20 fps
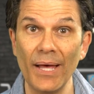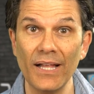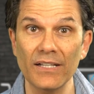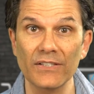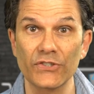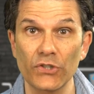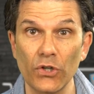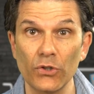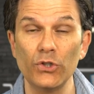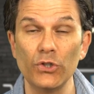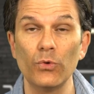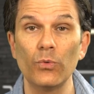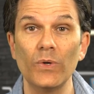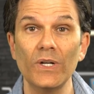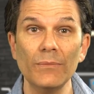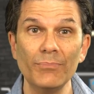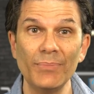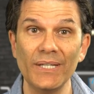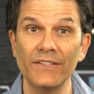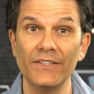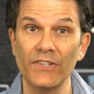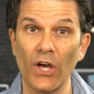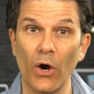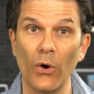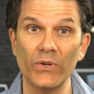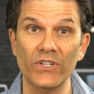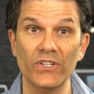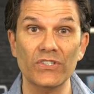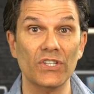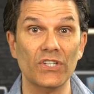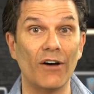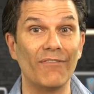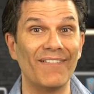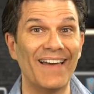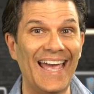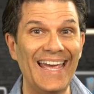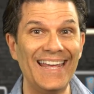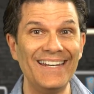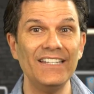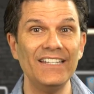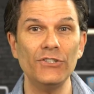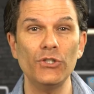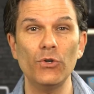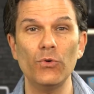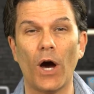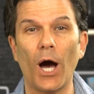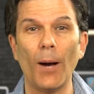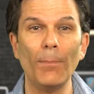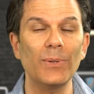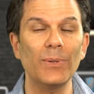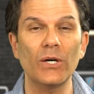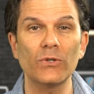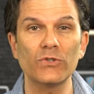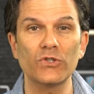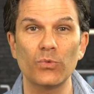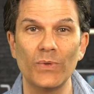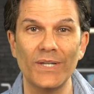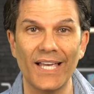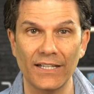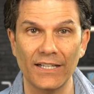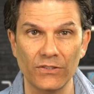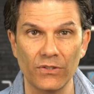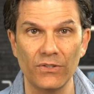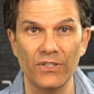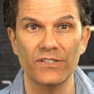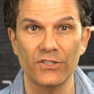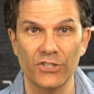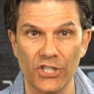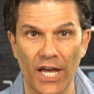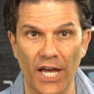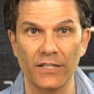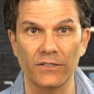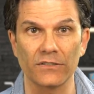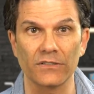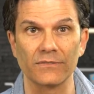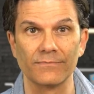bell so you will be notified of any new uploads we add to this channel.